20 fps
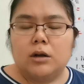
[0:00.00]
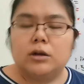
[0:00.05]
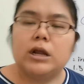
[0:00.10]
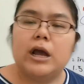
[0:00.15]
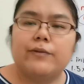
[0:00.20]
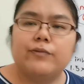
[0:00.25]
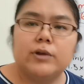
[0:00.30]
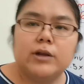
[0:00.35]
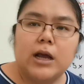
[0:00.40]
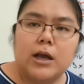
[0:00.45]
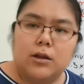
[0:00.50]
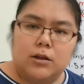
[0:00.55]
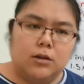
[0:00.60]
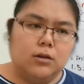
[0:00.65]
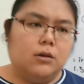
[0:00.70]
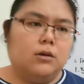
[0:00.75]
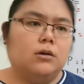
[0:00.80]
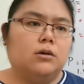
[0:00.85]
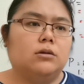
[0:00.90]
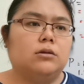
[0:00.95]
Then after that,
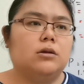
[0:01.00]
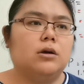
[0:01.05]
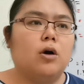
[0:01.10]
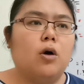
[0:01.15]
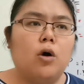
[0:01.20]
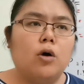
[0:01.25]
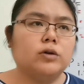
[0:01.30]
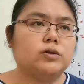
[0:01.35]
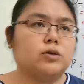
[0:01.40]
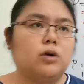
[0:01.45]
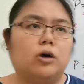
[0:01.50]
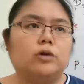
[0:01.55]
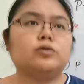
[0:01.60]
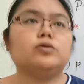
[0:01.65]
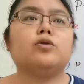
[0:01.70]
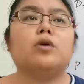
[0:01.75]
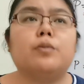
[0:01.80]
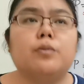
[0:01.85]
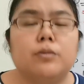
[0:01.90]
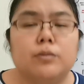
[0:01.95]
the hose will
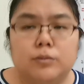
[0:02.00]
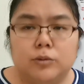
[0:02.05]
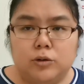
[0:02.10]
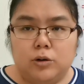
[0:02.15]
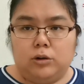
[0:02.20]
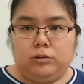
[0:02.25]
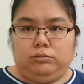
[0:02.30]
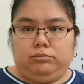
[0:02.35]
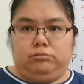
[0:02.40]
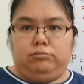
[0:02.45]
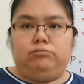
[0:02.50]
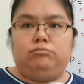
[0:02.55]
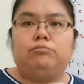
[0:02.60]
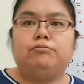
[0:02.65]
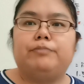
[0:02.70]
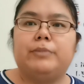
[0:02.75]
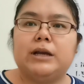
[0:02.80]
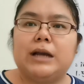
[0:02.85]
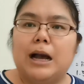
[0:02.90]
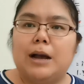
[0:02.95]
also go
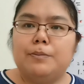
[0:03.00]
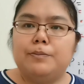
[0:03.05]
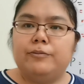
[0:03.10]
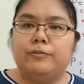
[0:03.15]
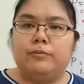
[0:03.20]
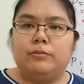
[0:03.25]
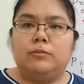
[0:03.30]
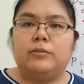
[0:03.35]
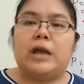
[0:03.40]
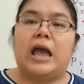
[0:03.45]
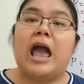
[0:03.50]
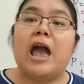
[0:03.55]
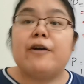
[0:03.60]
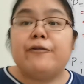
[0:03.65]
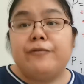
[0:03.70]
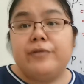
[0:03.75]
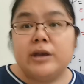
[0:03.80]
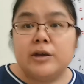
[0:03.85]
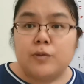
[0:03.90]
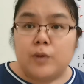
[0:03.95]
become
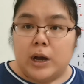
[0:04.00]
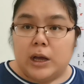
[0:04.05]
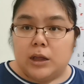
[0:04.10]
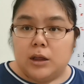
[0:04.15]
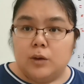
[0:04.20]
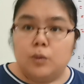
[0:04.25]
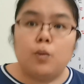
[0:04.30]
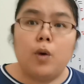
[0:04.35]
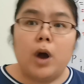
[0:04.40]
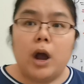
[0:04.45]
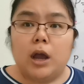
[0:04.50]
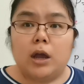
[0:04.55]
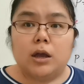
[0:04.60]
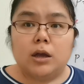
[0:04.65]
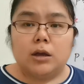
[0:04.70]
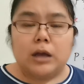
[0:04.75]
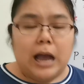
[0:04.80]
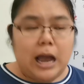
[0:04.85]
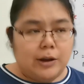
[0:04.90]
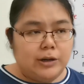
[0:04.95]
heavy what? Why?
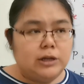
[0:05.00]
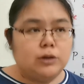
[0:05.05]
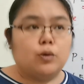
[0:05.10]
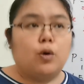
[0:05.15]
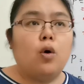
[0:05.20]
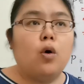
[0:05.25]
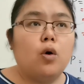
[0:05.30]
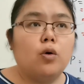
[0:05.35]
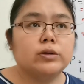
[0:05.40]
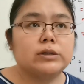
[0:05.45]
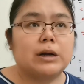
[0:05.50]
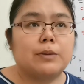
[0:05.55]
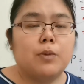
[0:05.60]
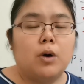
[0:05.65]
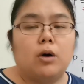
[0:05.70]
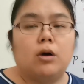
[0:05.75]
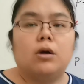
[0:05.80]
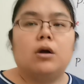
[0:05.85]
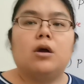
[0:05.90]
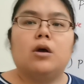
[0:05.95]
I need to hold some
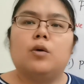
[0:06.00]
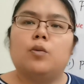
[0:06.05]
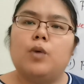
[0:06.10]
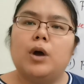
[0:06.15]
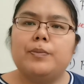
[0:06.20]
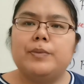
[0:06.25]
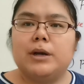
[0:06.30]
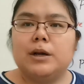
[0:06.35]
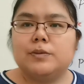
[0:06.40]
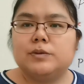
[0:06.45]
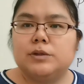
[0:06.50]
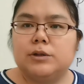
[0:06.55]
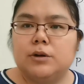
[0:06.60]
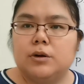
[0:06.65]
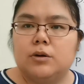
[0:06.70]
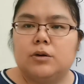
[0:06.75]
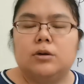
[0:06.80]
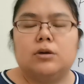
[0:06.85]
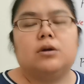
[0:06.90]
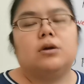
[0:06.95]
more. Why become
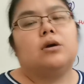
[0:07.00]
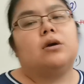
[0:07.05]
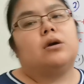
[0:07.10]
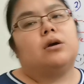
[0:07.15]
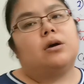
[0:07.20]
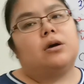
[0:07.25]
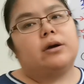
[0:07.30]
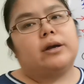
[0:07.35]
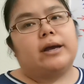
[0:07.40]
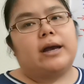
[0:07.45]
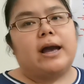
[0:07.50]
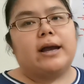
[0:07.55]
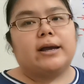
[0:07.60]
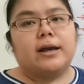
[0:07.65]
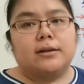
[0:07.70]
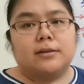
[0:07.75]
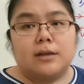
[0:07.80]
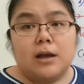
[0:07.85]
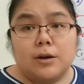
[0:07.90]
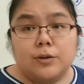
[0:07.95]
0? Okay, I
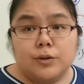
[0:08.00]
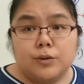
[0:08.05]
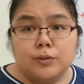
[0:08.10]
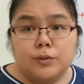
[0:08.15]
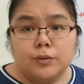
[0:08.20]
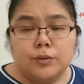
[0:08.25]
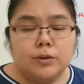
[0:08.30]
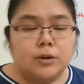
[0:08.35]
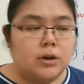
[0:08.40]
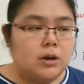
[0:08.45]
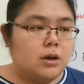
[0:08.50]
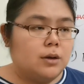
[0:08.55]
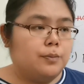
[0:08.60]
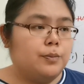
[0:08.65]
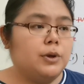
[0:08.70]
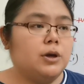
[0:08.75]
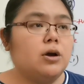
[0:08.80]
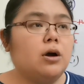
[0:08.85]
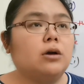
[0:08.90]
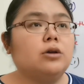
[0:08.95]
can tell you.
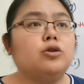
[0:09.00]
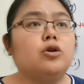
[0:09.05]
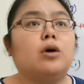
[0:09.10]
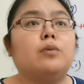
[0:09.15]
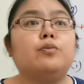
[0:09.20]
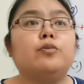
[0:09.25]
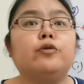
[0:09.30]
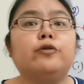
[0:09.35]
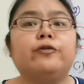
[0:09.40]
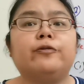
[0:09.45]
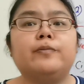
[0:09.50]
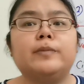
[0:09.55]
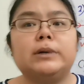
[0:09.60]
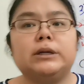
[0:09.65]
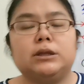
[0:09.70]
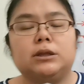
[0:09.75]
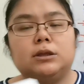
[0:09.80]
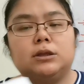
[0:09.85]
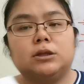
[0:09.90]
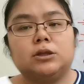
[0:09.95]
Because your
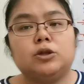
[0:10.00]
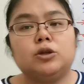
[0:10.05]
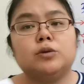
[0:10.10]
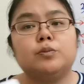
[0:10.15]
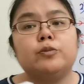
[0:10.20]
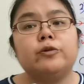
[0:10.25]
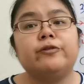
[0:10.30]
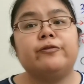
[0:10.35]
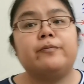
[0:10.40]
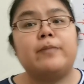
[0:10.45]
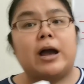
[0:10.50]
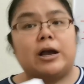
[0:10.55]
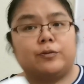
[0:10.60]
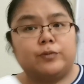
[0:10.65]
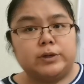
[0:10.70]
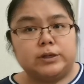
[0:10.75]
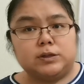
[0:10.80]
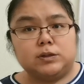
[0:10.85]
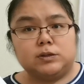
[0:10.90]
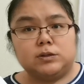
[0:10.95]
movement, you move
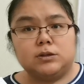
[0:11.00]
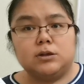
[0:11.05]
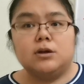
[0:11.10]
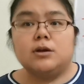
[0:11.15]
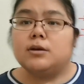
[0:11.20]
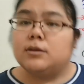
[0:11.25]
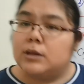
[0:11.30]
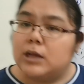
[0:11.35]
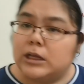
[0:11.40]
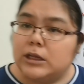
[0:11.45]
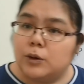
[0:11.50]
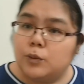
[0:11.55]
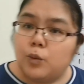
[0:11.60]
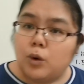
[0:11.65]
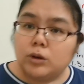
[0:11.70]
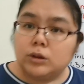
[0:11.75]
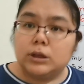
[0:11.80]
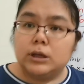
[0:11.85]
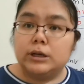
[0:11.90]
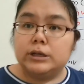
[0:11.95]
backwards. Then the
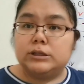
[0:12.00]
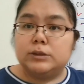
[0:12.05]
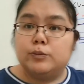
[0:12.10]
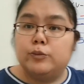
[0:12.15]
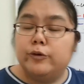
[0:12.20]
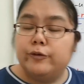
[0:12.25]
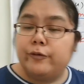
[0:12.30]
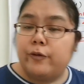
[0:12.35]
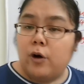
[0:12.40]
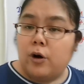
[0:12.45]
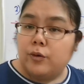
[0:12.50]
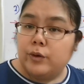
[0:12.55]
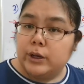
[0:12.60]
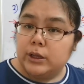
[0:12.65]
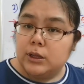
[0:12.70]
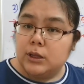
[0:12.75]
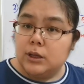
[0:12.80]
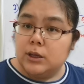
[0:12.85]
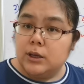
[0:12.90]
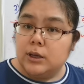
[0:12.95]
water is moved forward.